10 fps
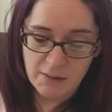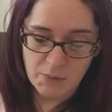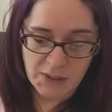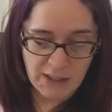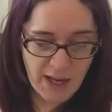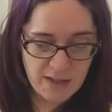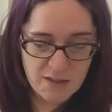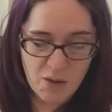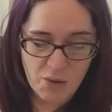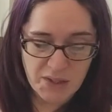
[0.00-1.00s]
When the
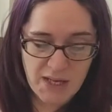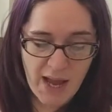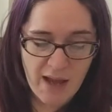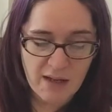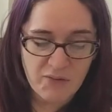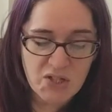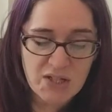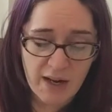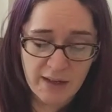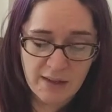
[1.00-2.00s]
last golden egg of a
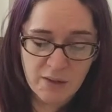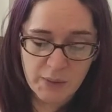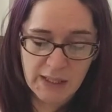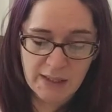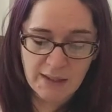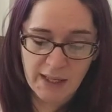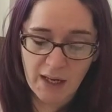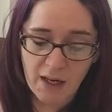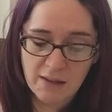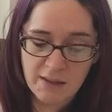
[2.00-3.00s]
dying queen lay
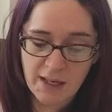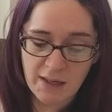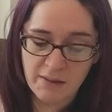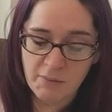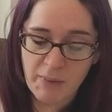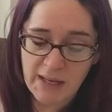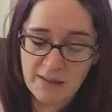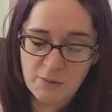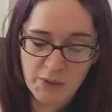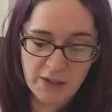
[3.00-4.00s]
hardening on the Bend
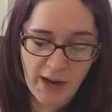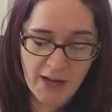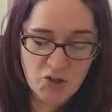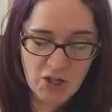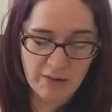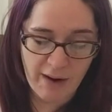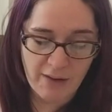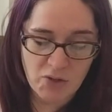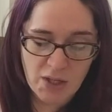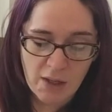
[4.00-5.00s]
Weir hatching
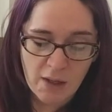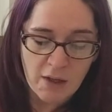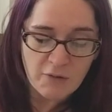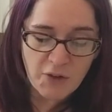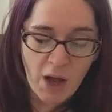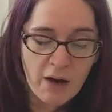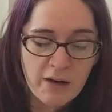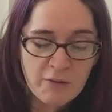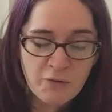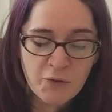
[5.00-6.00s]
ground, Flar
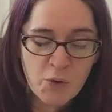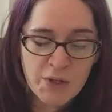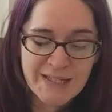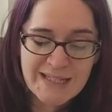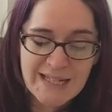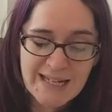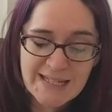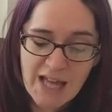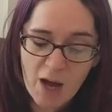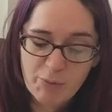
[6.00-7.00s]
and Fnor
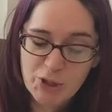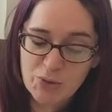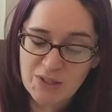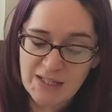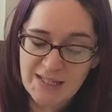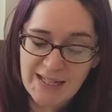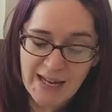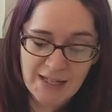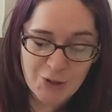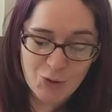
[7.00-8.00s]
seized the opportunity to
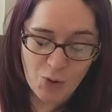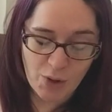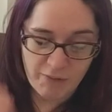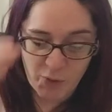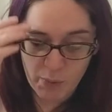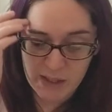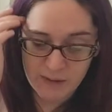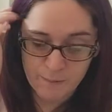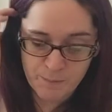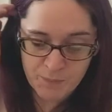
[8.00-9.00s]
gain control of the
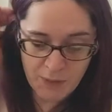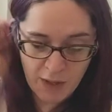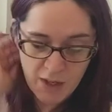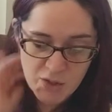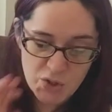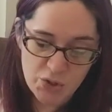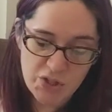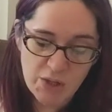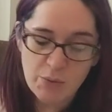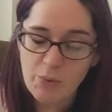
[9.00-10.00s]
weir.
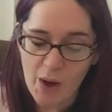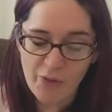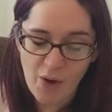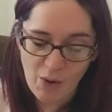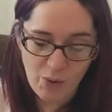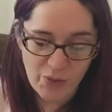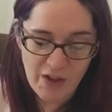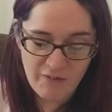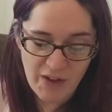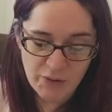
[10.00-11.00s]
Searching Ruatha Hold,
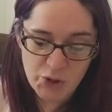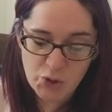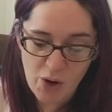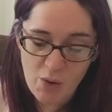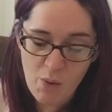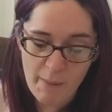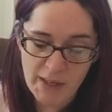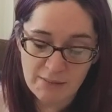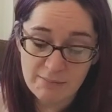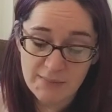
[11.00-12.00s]
they found a strong
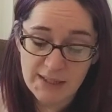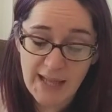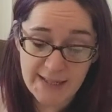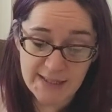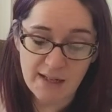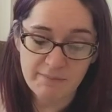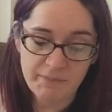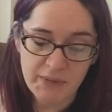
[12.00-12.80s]
woman, Lessa,